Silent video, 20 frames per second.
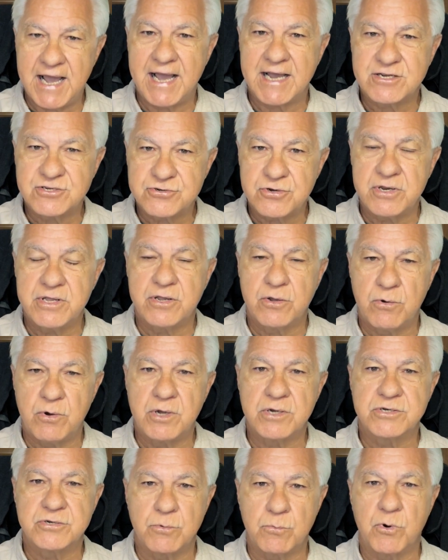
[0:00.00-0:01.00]
actually
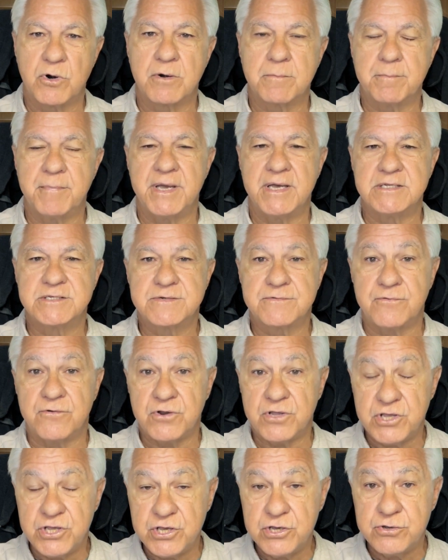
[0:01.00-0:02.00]
going to work best for
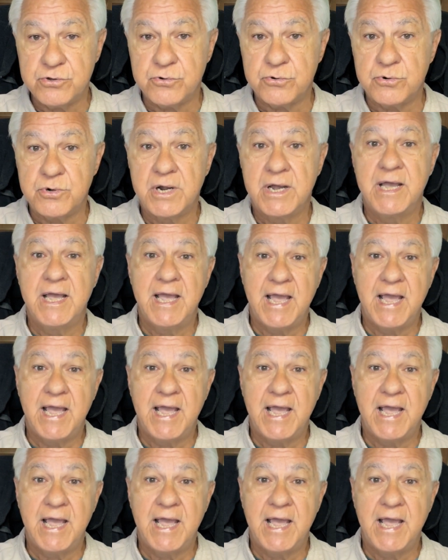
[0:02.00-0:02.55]
you